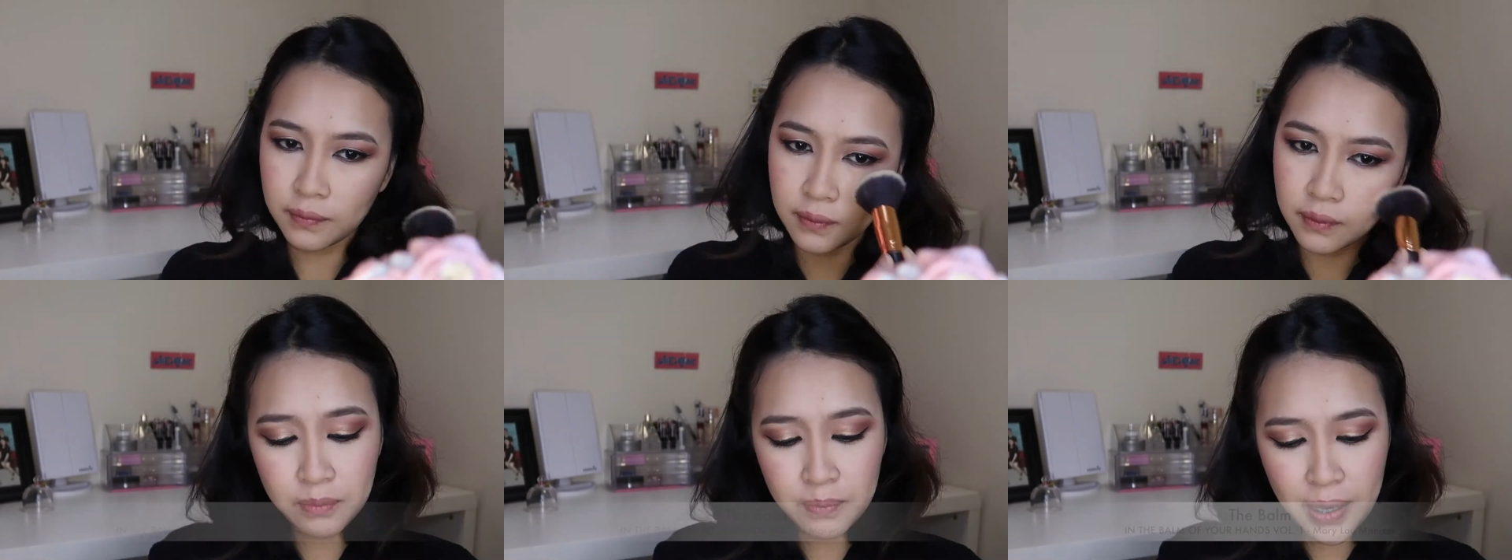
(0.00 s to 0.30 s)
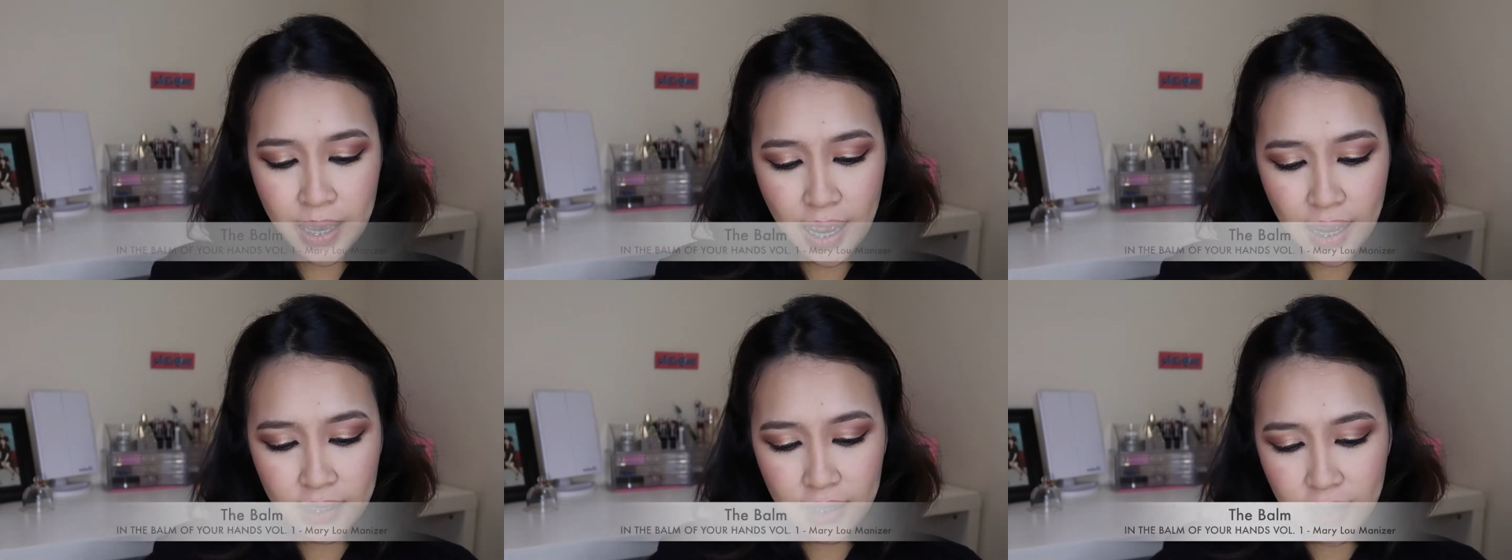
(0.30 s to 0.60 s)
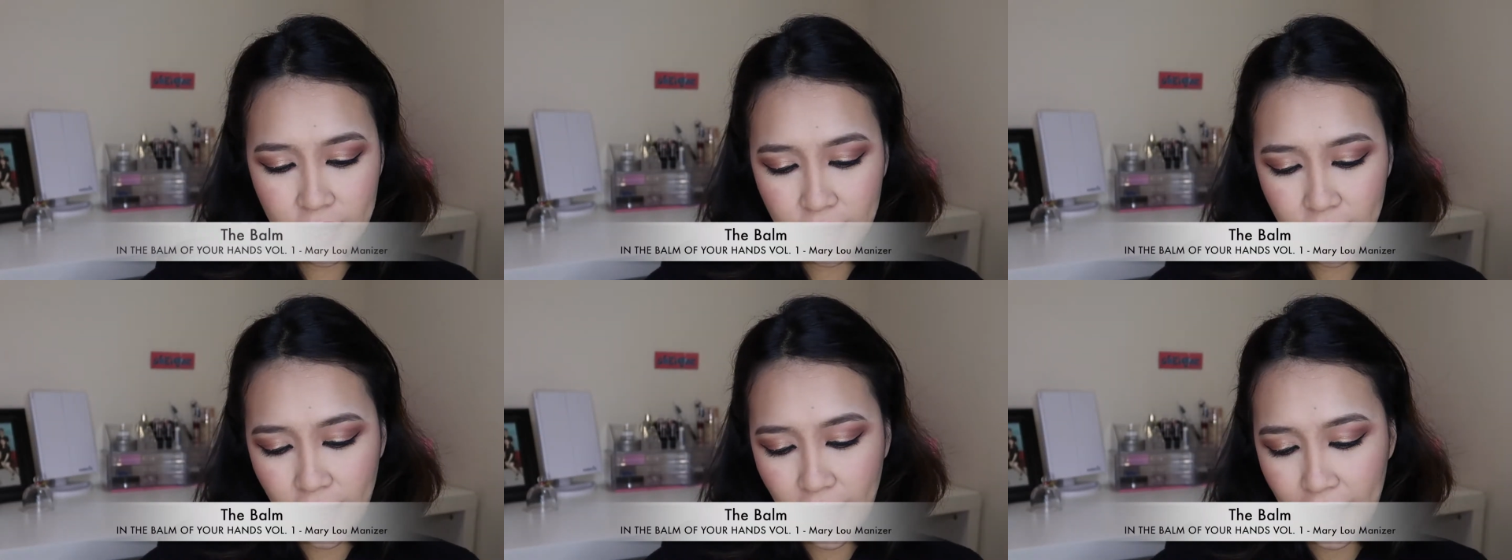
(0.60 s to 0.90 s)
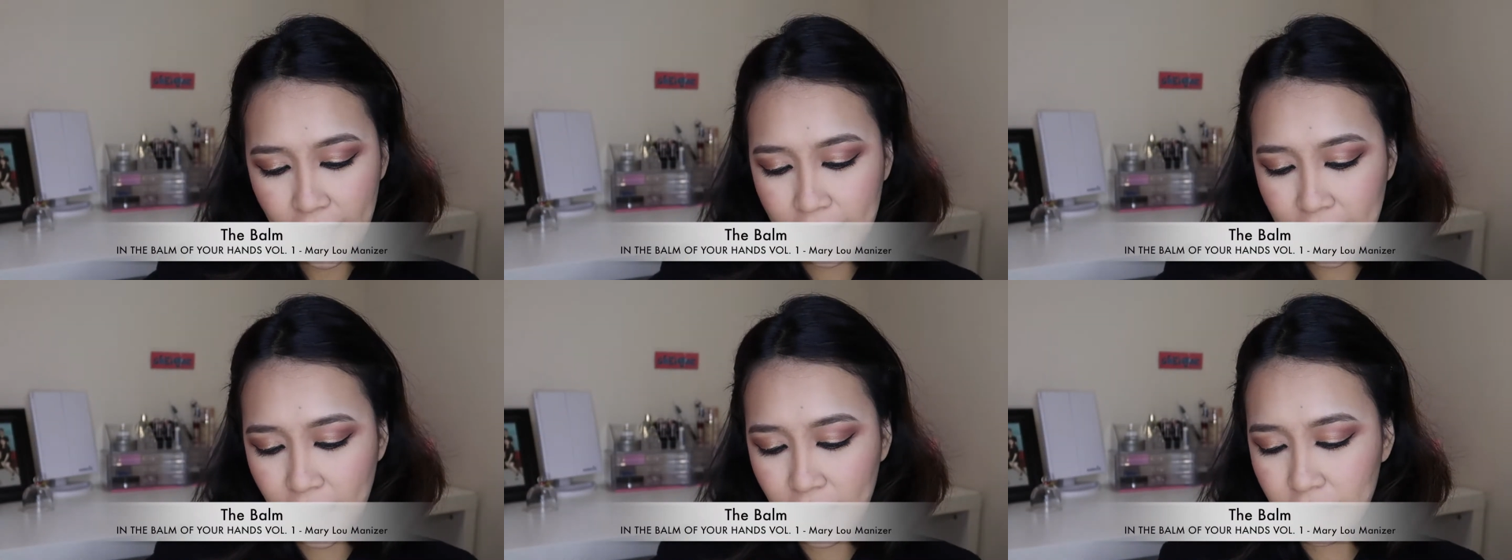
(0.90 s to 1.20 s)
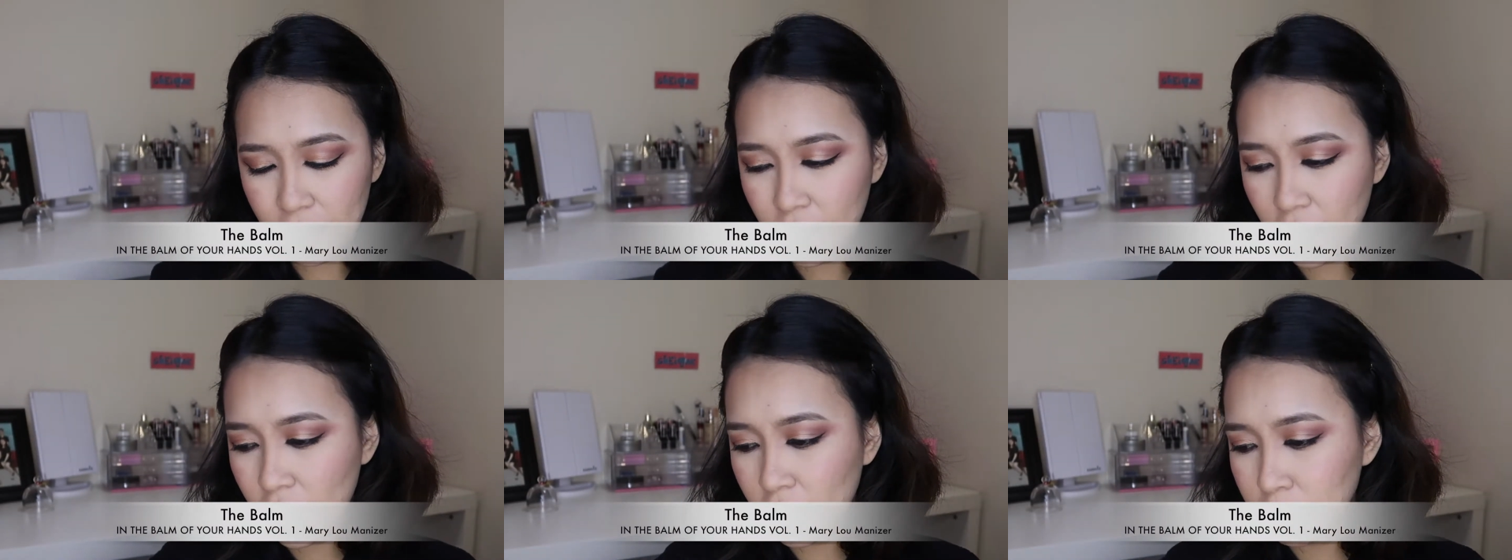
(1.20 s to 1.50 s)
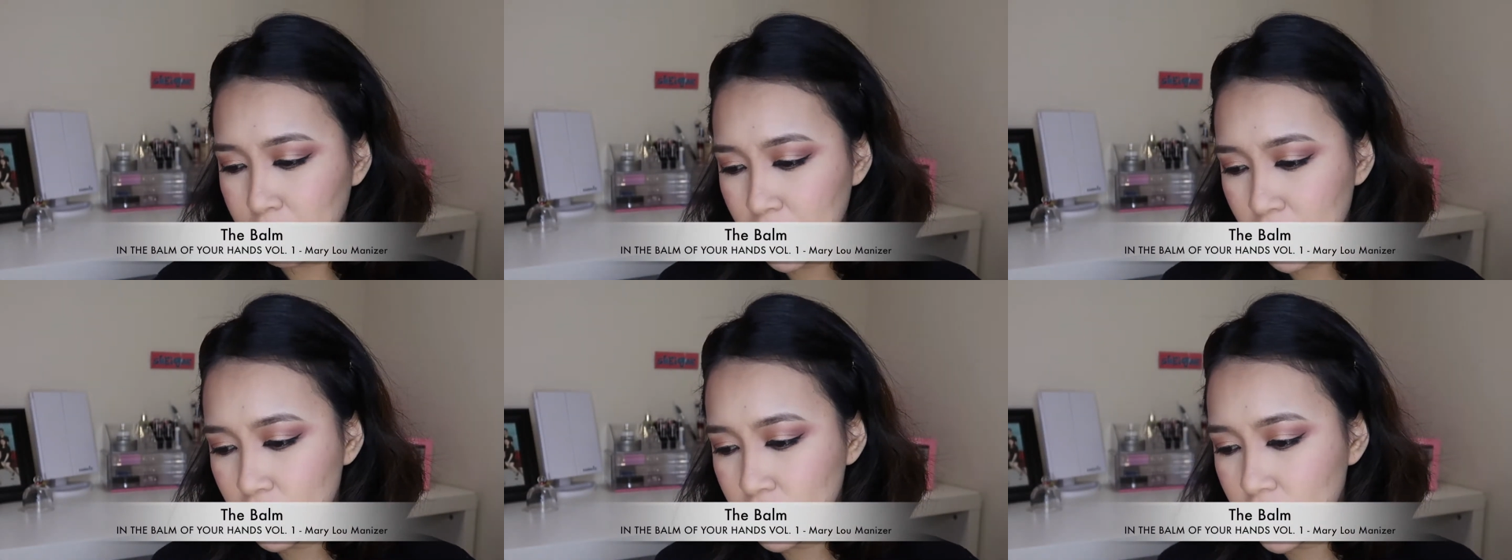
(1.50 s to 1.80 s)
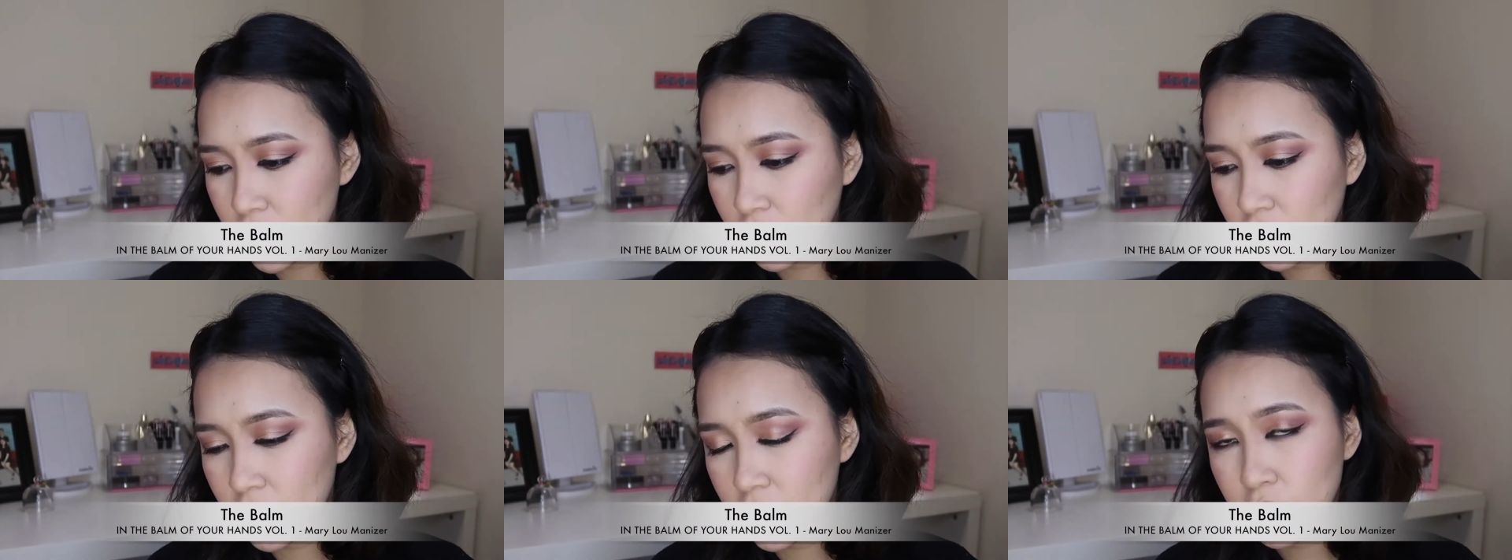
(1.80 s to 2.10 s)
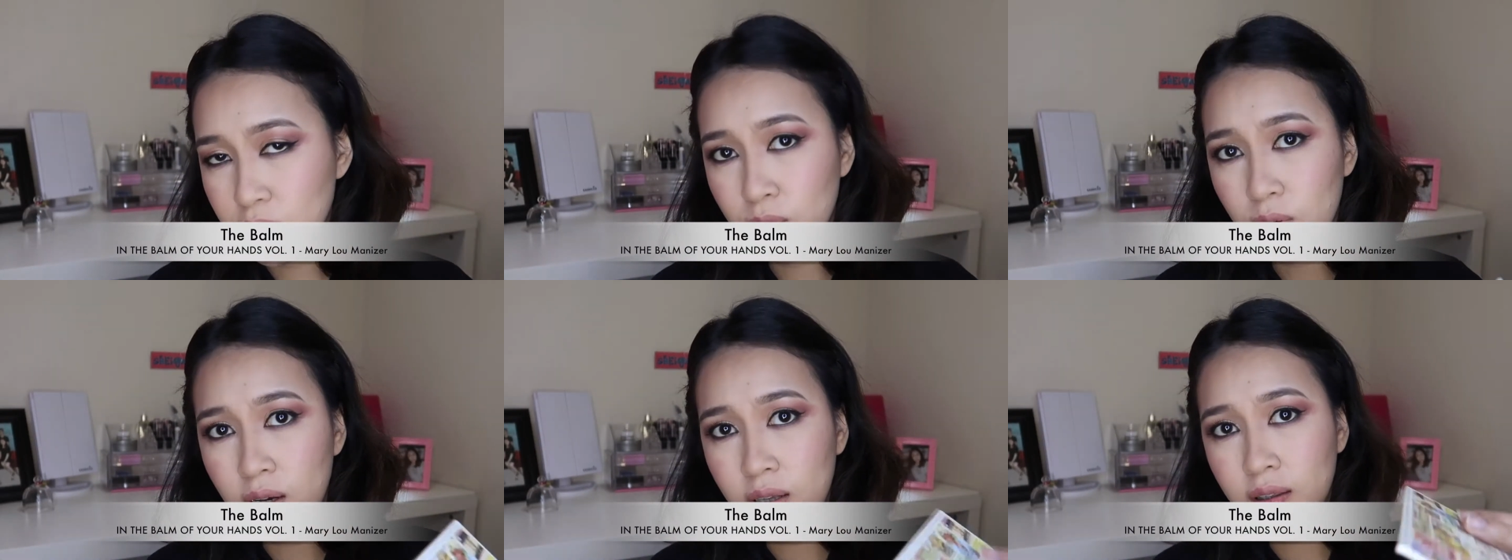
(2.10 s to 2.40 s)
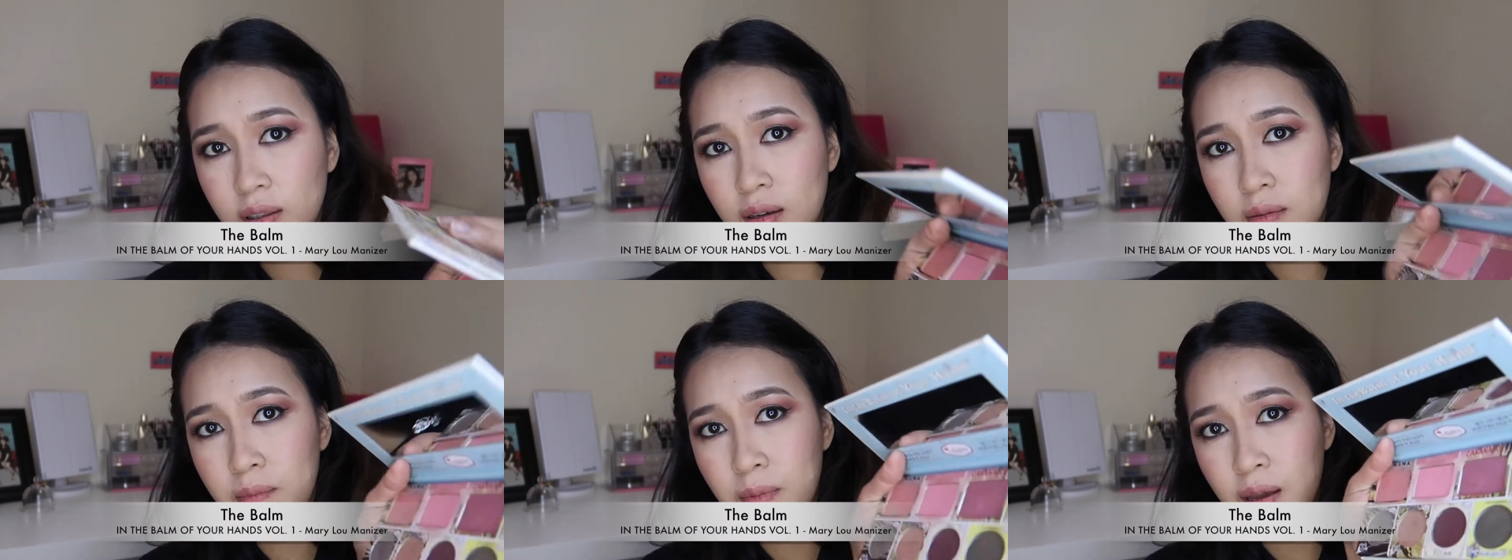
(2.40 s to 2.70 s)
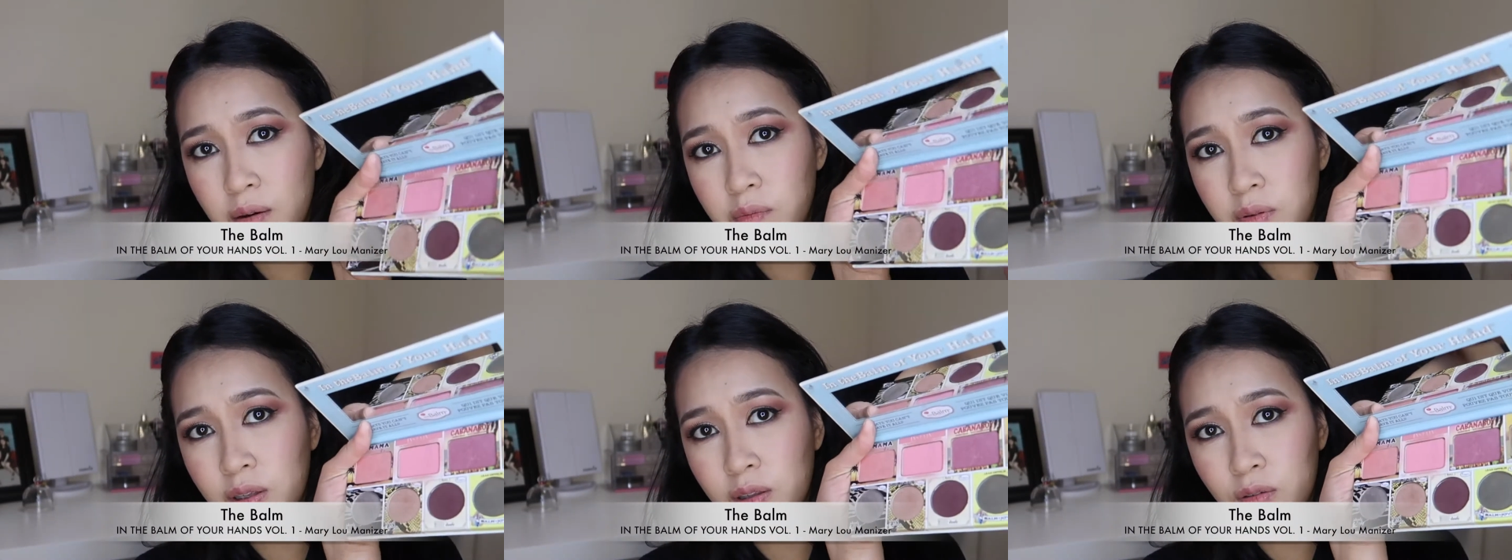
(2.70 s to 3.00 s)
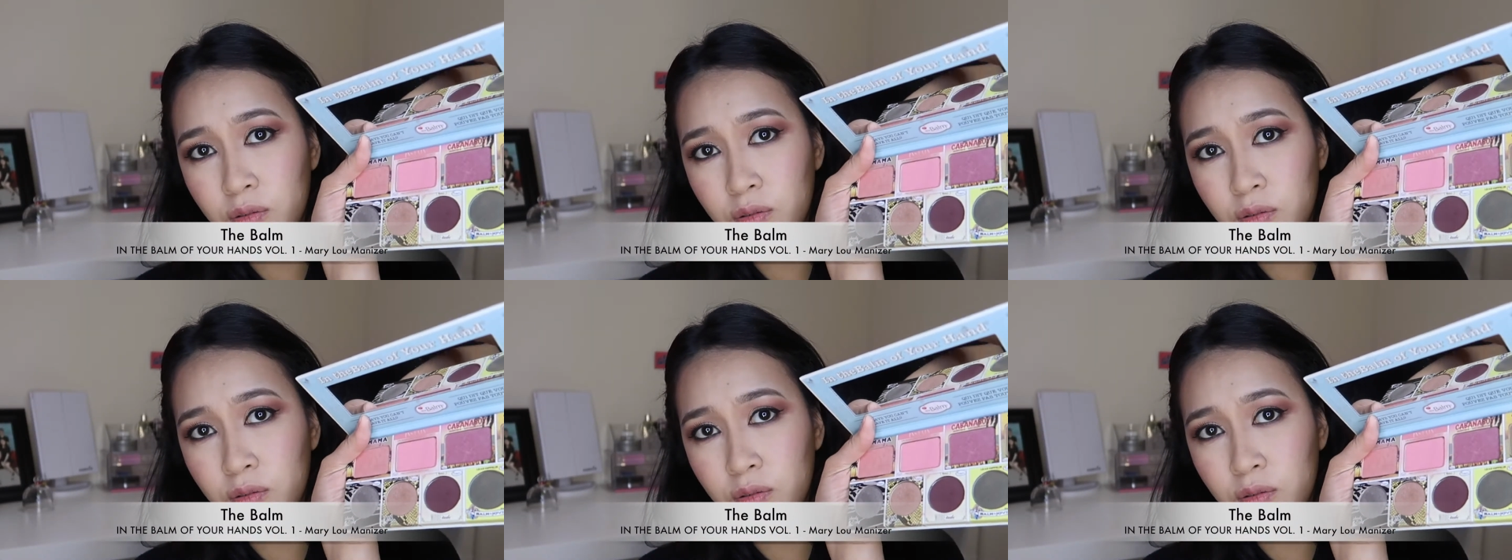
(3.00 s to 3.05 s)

I'll be adding highlighter. I'll be using this one, the Merry